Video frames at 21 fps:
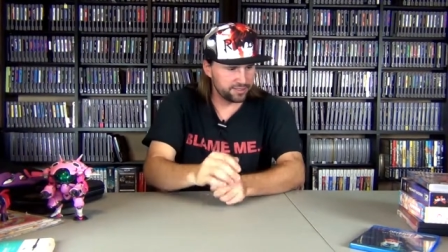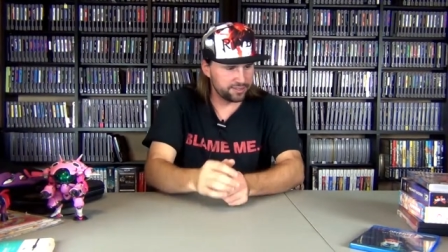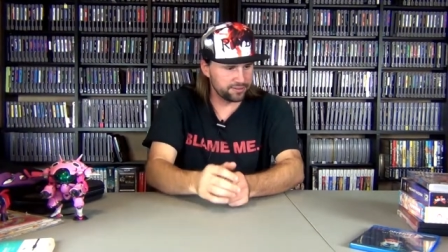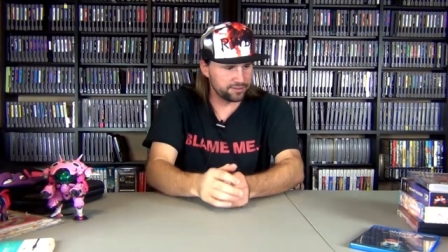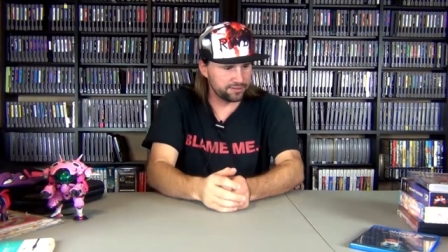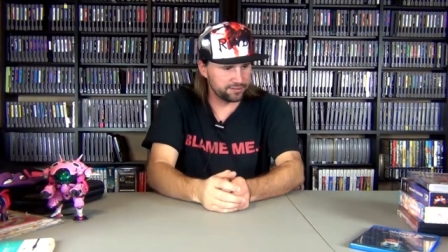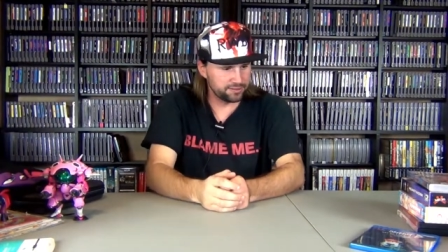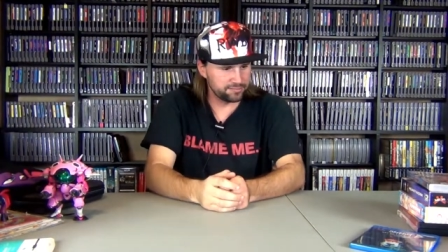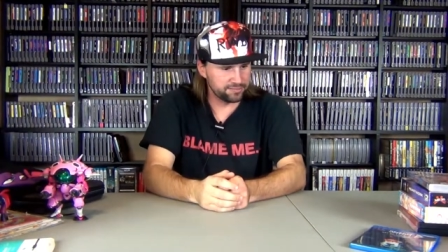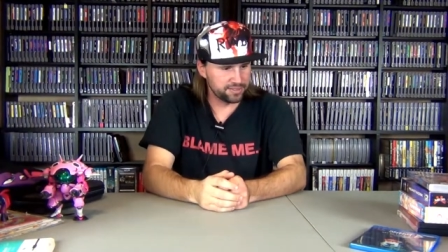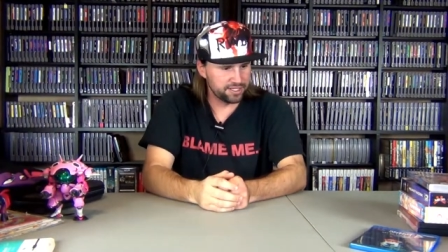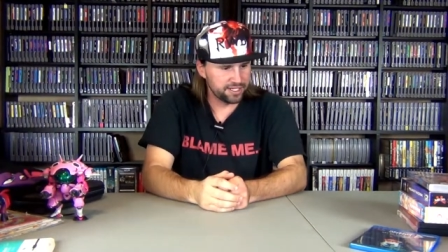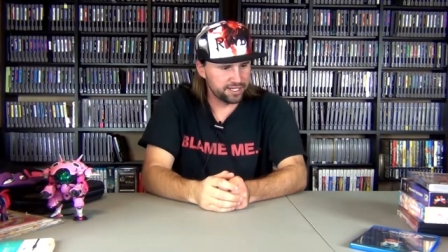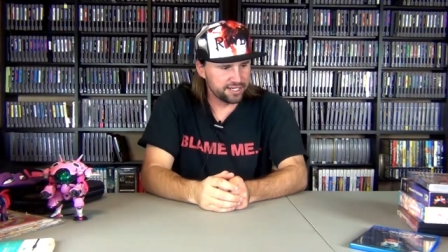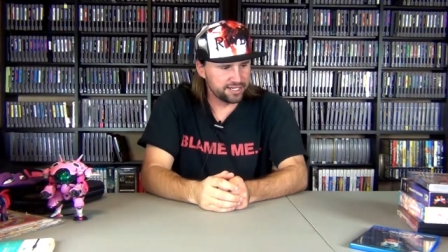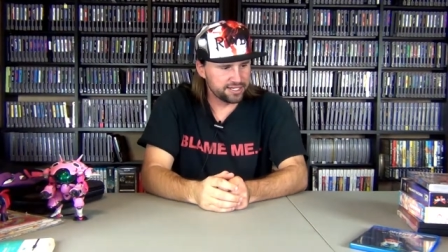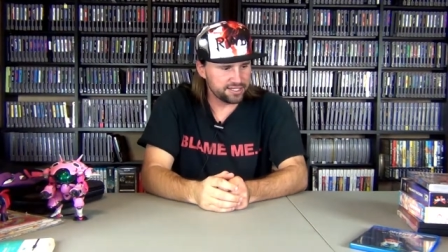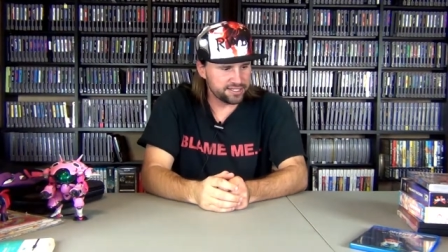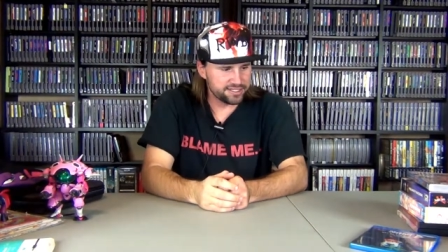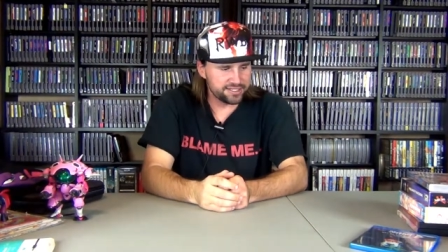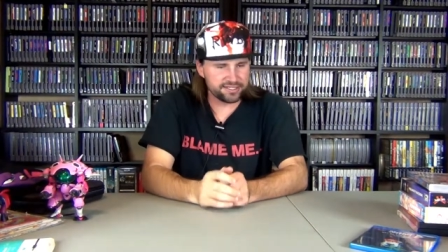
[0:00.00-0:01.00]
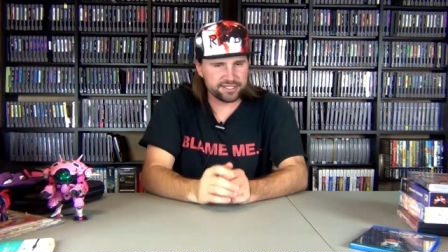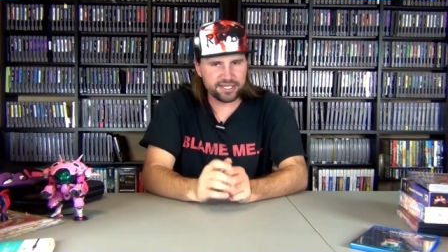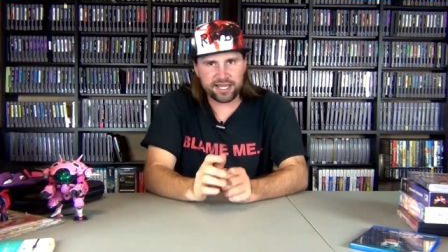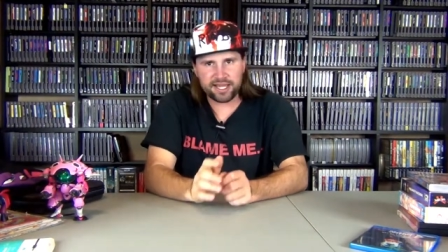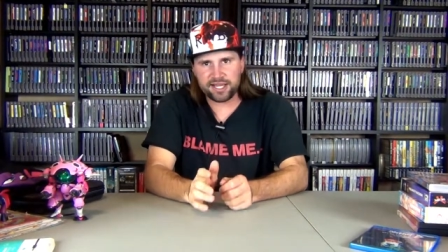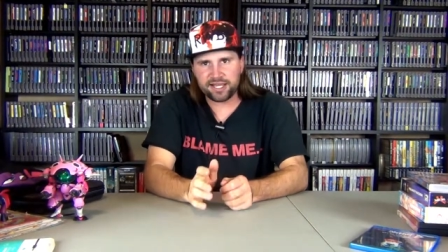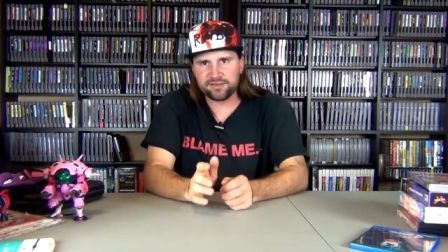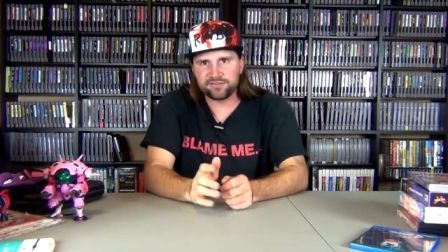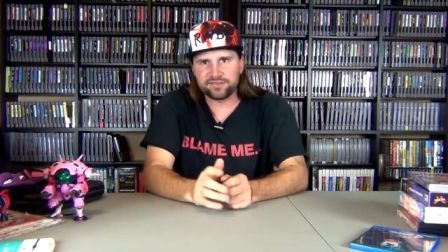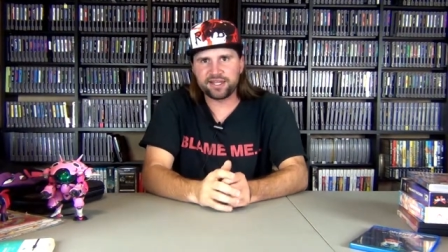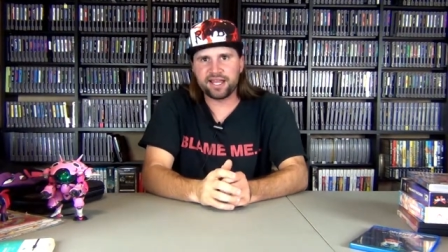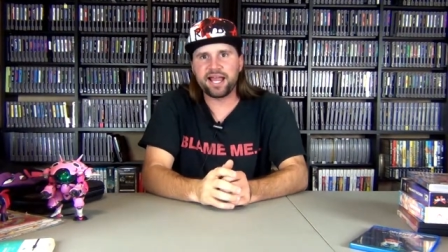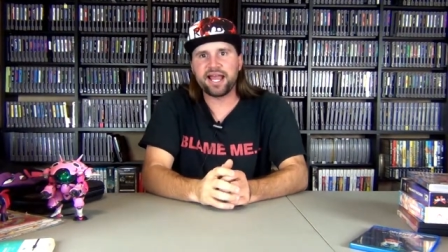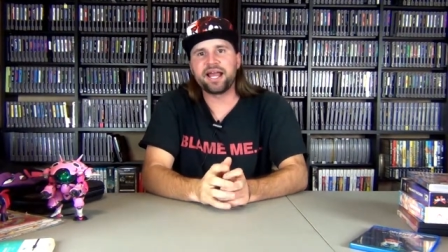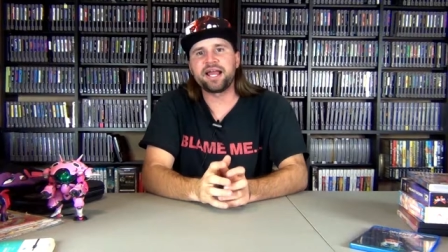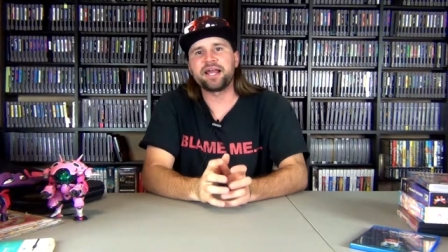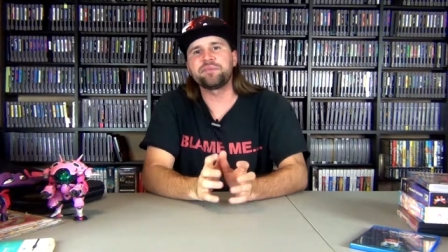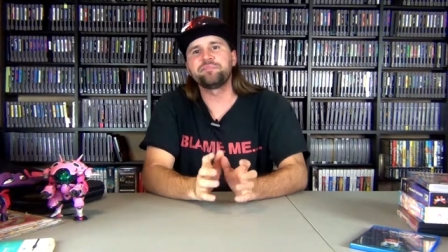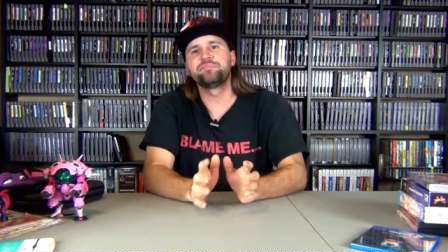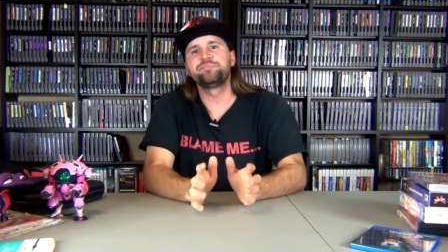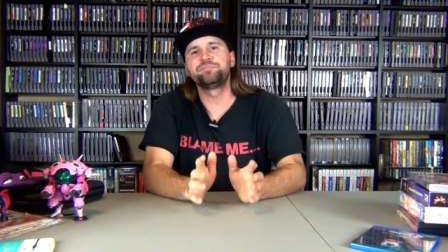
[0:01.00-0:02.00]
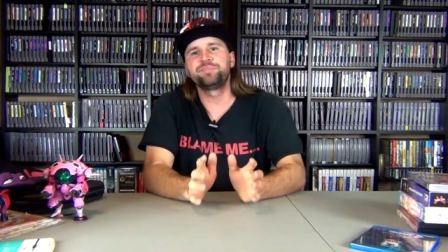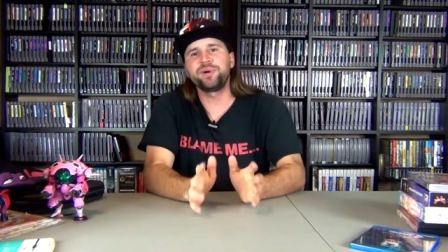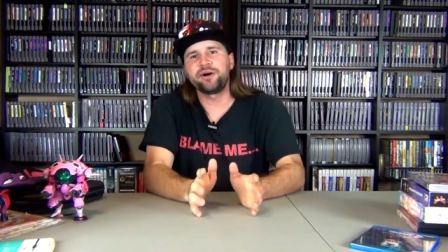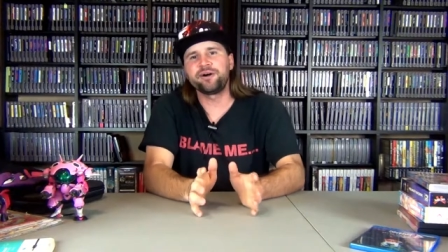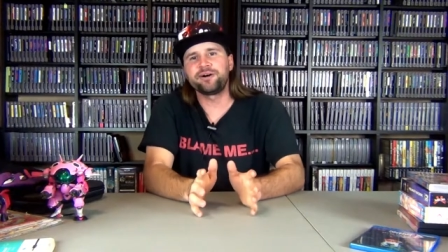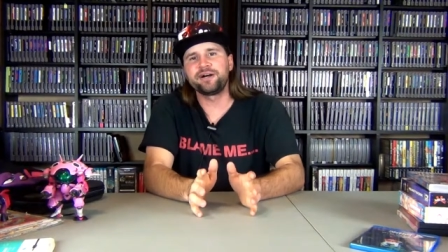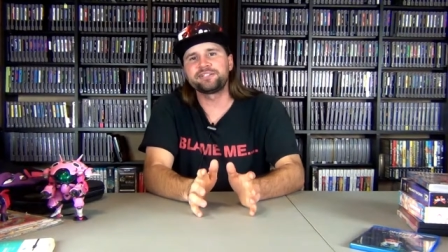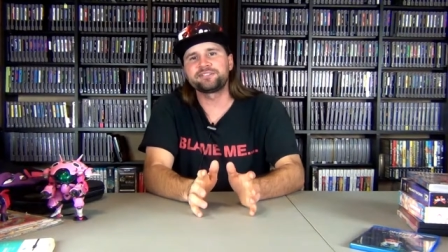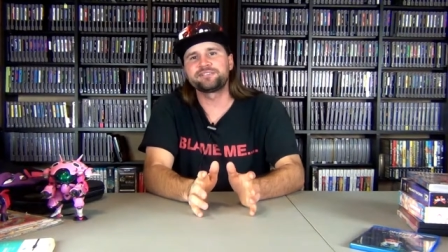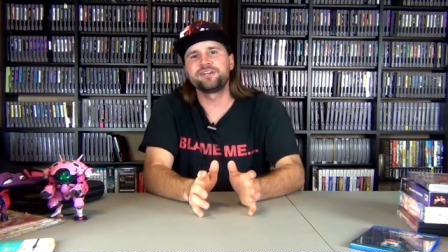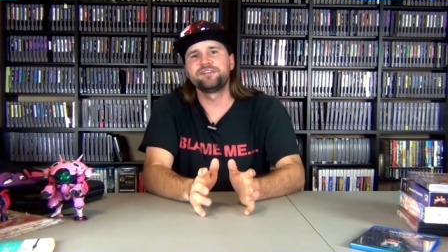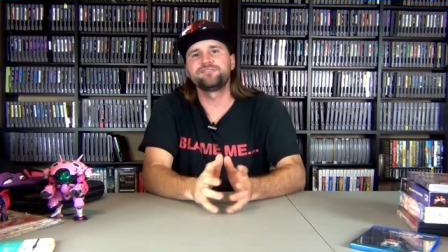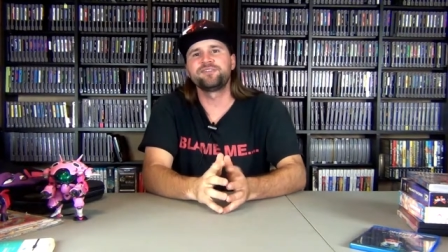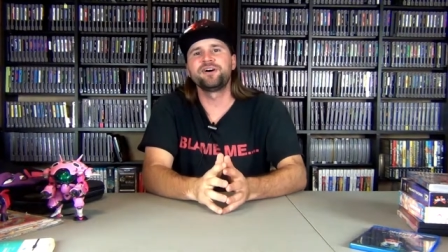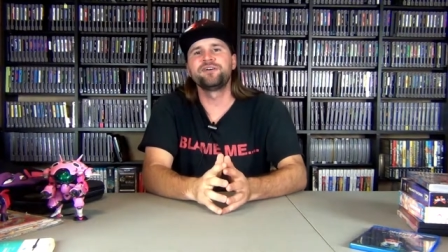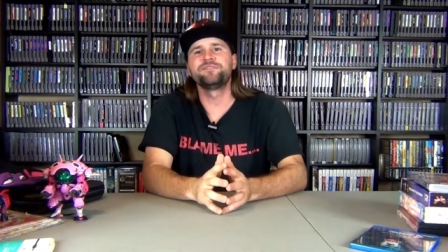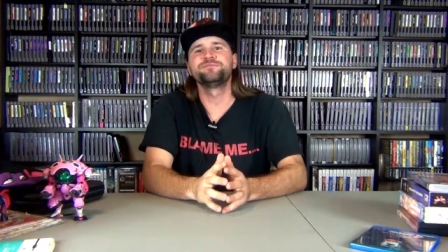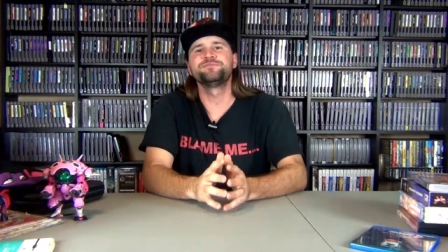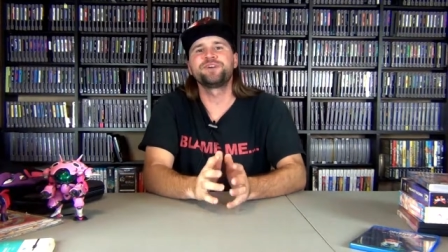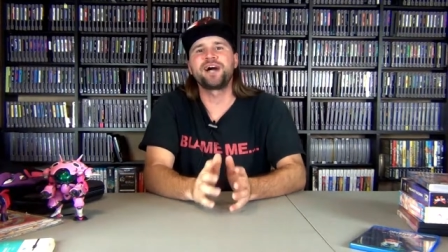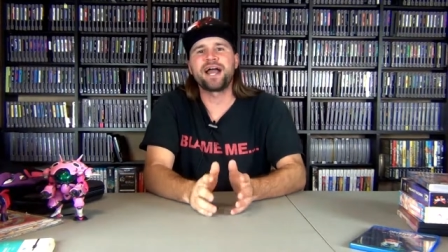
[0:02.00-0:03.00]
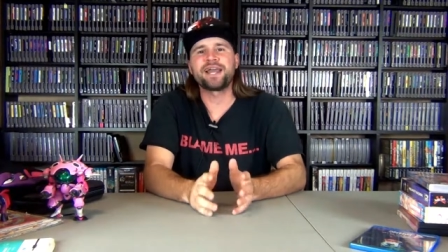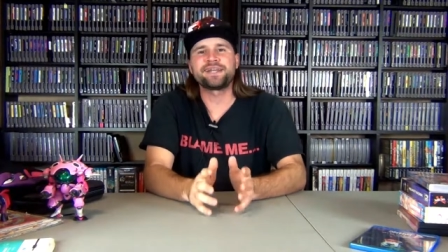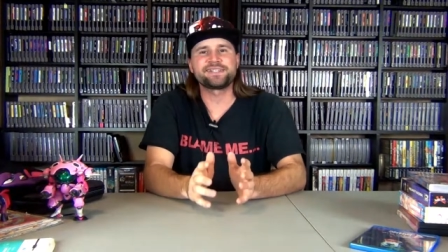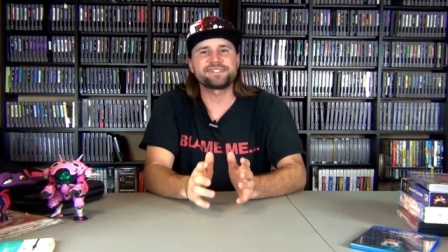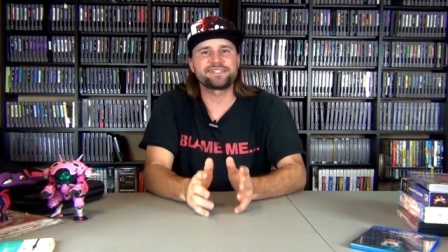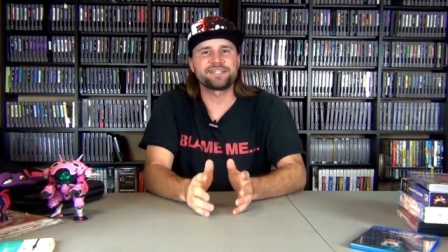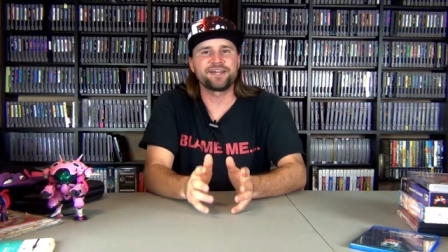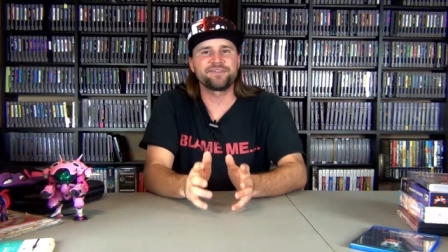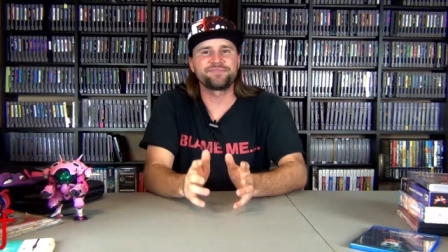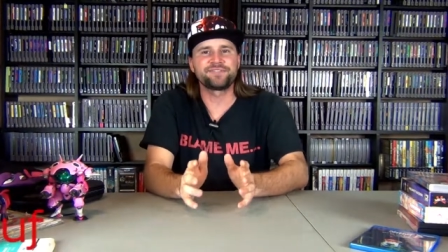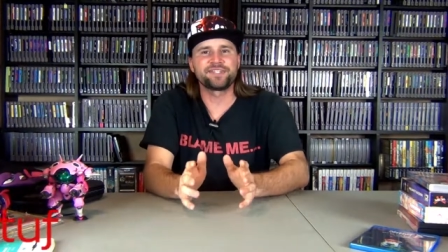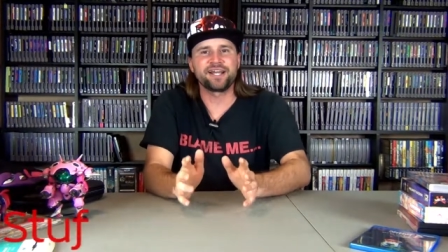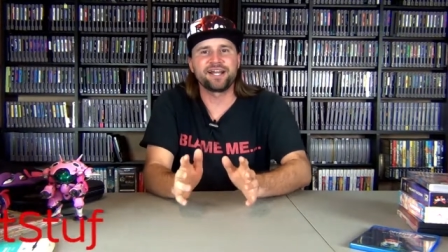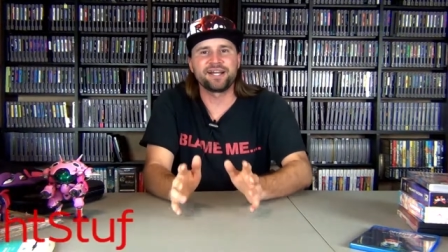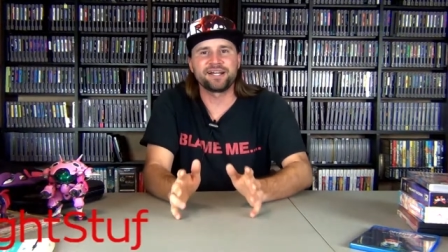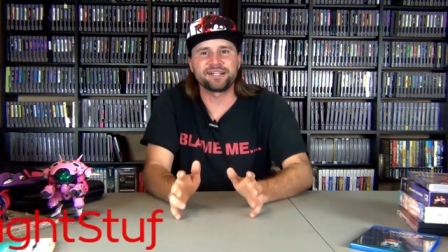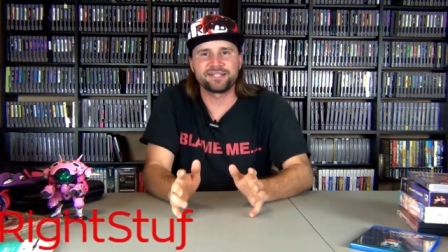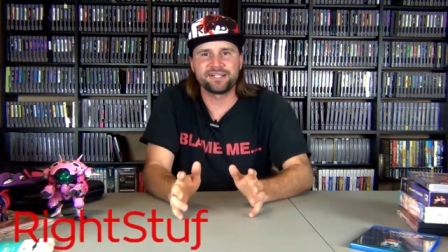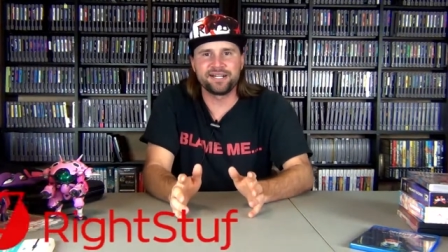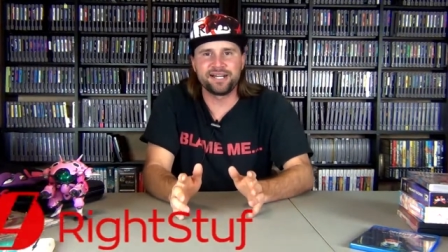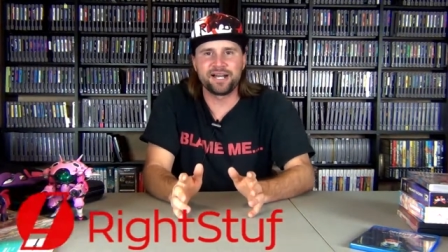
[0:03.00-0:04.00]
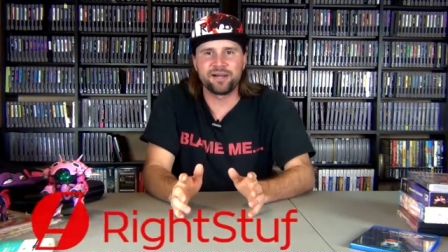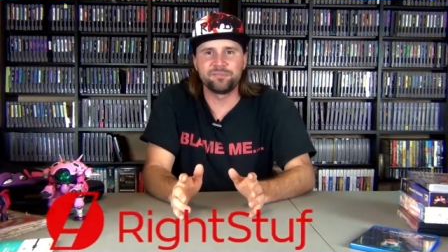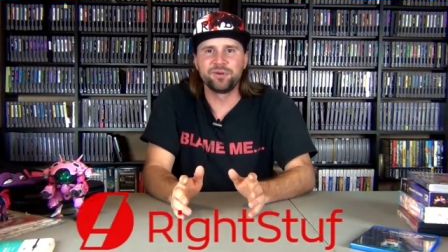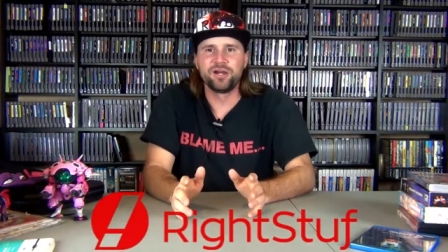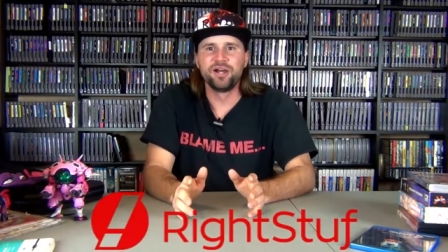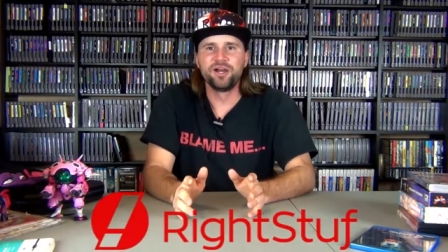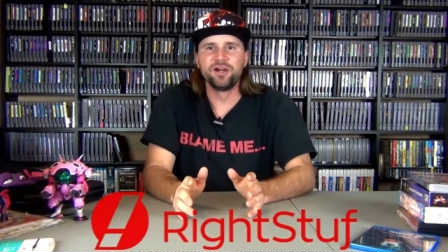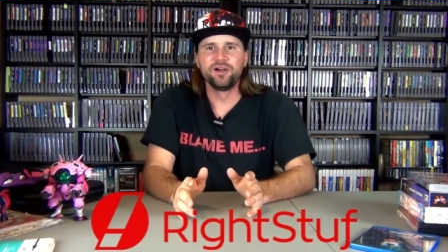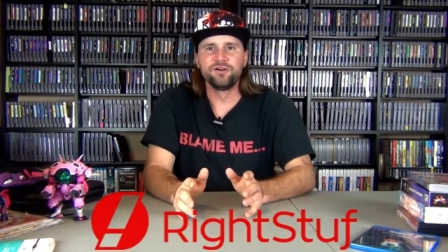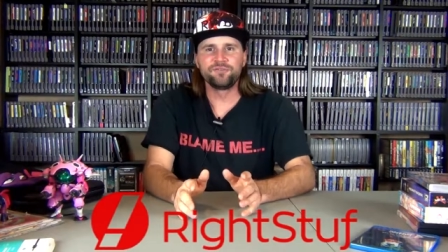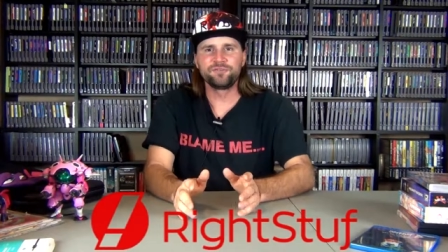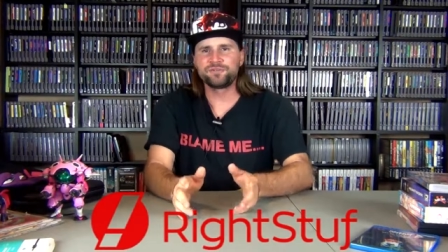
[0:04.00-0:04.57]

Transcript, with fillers: some stuff that I bought from RightStuf.com.